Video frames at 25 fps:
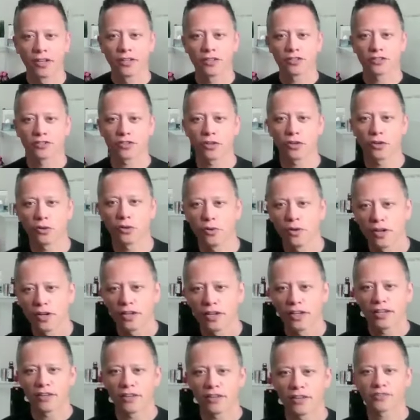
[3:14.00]
So
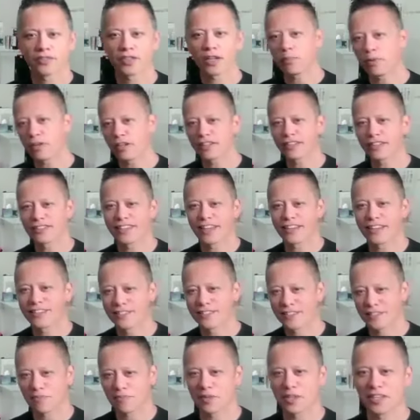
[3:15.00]
if somebody
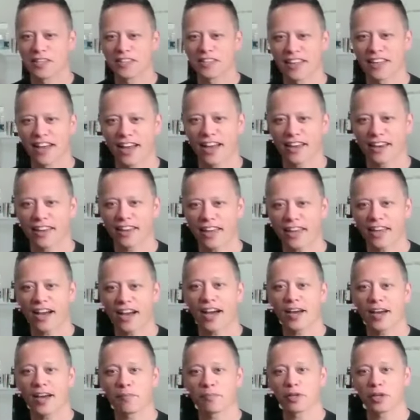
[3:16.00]
says to me that, hey,
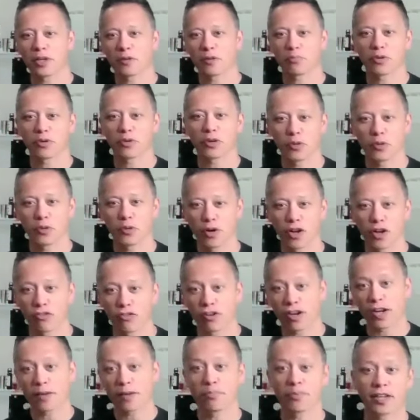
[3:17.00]
I play pickleball
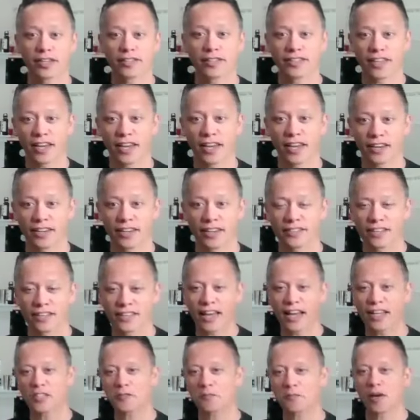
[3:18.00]
or I play tennis
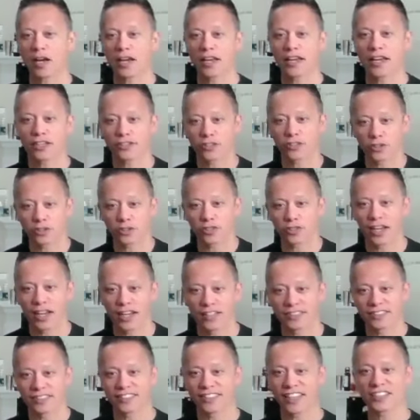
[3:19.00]
and that's my
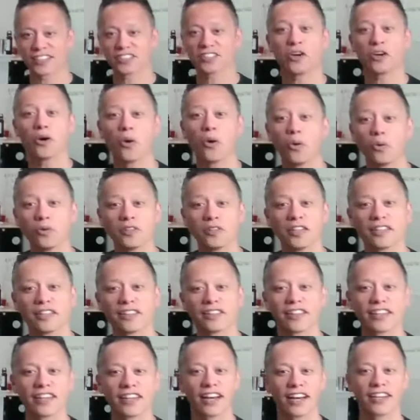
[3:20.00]
exercise and that's the only
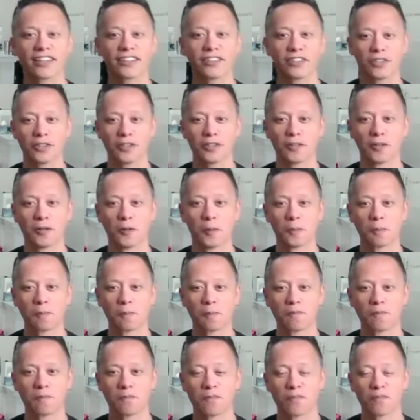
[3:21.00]
thing I do,
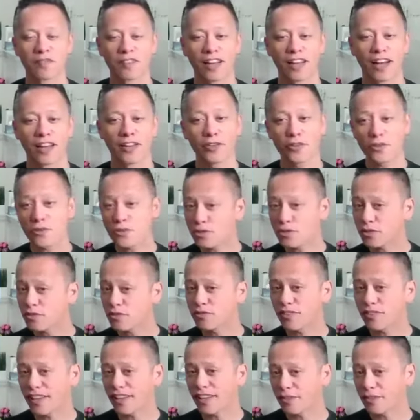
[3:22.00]
I usually
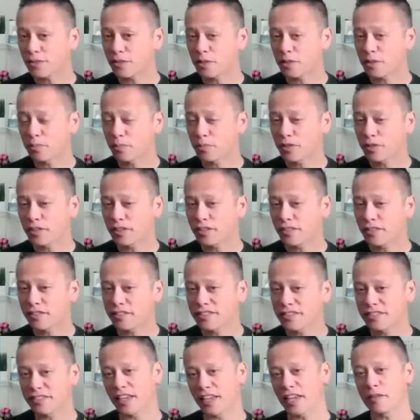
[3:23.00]
followed up with a
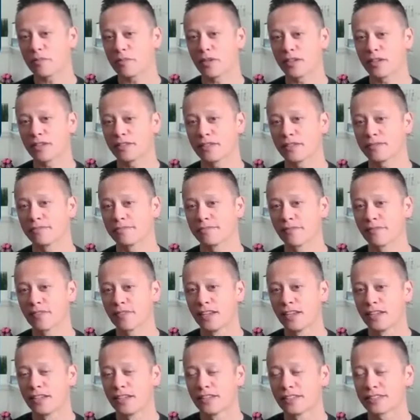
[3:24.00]
statement
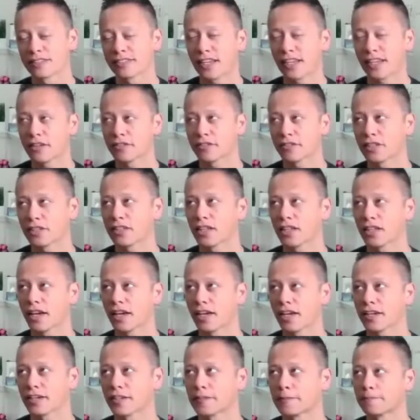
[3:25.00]
sounding
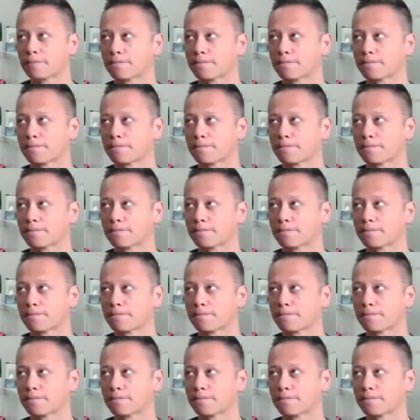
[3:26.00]
like,